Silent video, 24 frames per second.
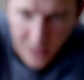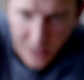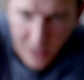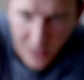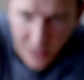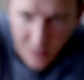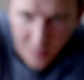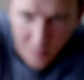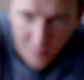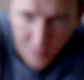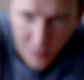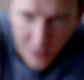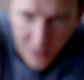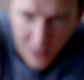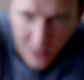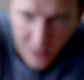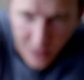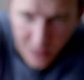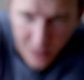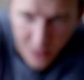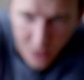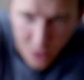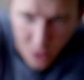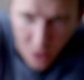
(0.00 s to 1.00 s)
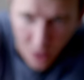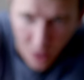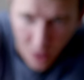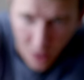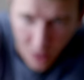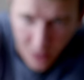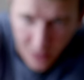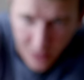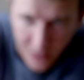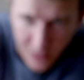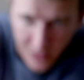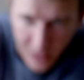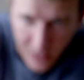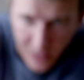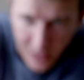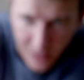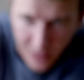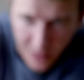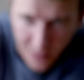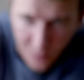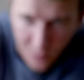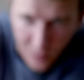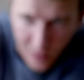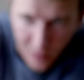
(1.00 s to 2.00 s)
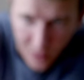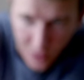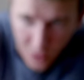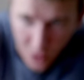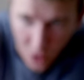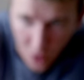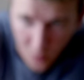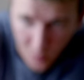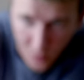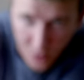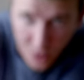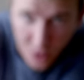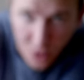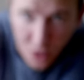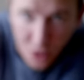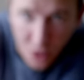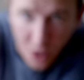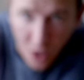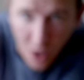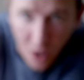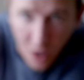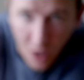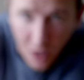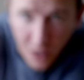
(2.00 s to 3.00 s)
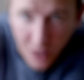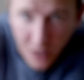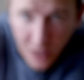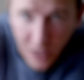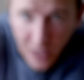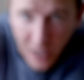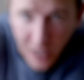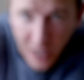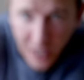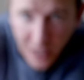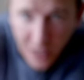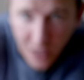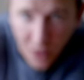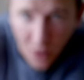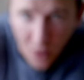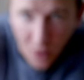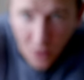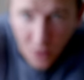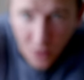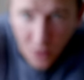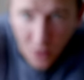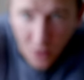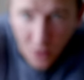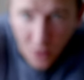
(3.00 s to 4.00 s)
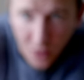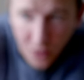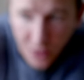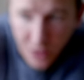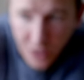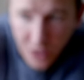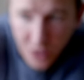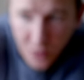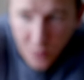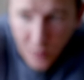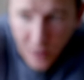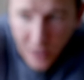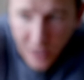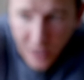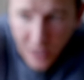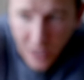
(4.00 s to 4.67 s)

king being tall, then we can almost draw a line all, all this way.